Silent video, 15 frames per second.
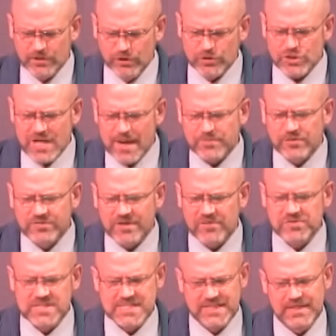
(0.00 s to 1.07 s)
In Luke chapter
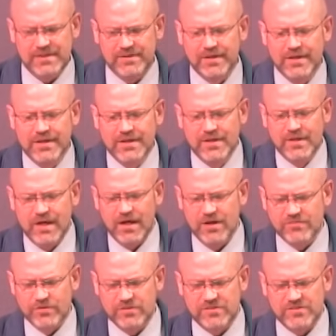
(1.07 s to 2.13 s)
17,
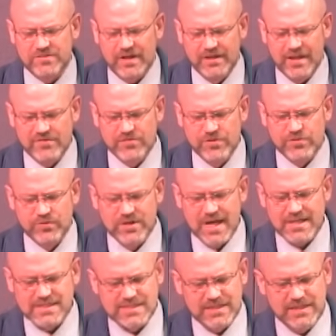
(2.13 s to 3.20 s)
uh, verses 11 through
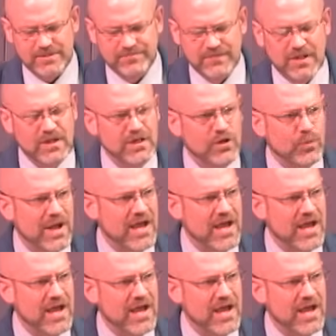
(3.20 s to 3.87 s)
19,